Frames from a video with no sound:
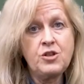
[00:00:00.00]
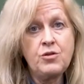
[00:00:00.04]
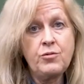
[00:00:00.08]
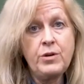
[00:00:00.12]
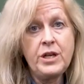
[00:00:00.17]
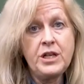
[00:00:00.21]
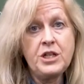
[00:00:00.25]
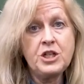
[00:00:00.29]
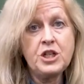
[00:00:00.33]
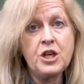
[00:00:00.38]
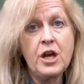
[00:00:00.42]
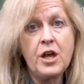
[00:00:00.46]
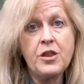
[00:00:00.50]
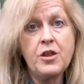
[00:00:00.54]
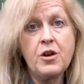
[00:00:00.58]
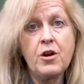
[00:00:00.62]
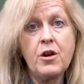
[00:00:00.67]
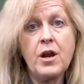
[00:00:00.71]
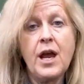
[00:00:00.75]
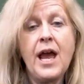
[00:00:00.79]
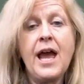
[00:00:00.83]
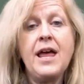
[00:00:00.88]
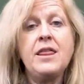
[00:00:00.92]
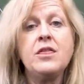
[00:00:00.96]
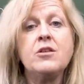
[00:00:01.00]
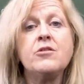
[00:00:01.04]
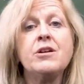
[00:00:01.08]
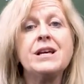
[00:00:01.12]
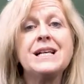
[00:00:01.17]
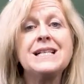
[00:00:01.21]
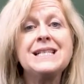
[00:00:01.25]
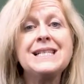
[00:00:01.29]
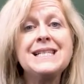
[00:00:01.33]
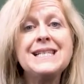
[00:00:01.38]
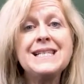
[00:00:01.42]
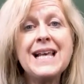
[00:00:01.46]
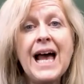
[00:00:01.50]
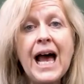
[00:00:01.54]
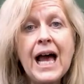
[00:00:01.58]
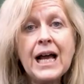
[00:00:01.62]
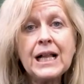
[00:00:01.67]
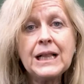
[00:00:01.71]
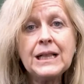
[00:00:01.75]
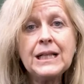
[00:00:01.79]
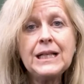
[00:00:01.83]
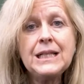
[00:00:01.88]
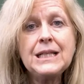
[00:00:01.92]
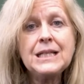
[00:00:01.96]
to each other, and they're
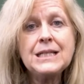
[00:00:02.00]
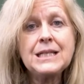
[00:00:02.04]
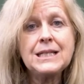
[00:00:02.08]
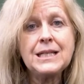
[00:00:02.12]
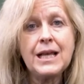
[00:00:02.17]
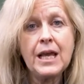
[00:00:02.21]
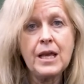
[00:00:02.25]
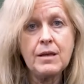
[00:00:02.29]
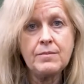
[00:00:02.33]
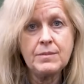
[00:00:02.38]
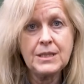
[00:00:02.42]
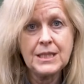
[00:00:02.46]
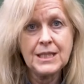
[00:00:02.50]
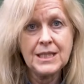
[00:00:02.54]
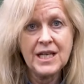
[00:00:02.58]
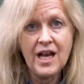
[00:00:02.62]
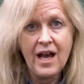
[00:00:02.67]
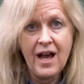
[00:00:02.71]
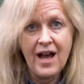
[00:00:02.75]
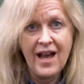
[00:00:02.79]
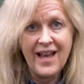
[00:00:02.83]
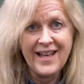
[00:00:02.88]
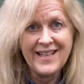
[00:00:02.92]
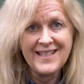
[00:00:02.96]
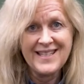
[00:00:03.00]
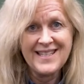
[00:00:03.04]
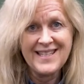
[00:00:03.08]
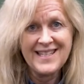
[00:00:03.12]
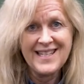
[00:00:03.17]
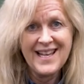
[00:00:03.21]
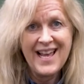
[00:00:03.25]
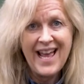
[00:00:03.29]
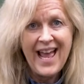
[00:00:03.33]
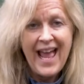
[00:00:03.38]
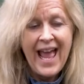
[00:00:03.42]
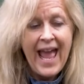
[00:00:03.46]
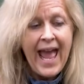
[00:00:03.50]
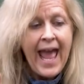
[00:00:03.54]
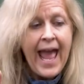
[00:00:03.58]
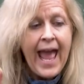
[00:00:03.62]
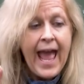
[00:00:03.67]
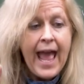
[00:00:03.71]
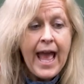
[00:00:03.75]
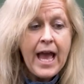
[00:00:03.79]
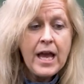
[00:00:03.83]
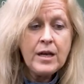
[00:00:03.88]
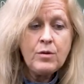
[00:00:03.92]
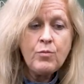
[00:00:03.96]
exactly the same size.
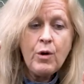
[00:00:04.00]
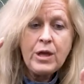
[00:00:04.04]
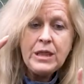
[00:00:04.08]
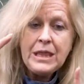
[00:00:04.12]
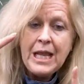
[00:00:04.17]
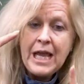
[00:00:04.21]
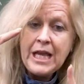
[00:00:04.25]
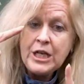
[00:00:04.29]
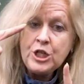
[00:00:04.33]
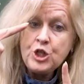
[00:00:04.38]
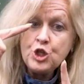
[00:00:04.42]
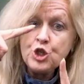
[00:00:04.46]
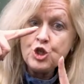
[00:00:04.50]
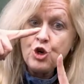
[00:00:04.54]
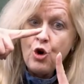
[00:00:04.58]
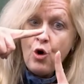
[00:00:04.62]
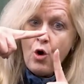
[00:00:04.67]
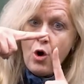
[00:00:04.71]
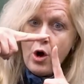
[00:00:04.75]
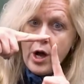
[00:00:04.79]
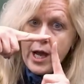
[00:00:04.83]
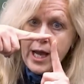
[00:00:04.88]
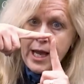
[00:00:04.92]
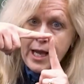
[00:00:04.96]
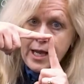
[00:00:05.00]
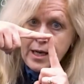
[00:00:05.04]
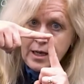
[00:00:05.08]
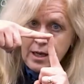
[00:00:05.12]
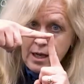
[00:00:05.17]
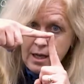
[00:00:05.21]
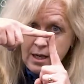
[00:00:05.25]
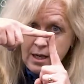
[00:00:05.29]
And when they join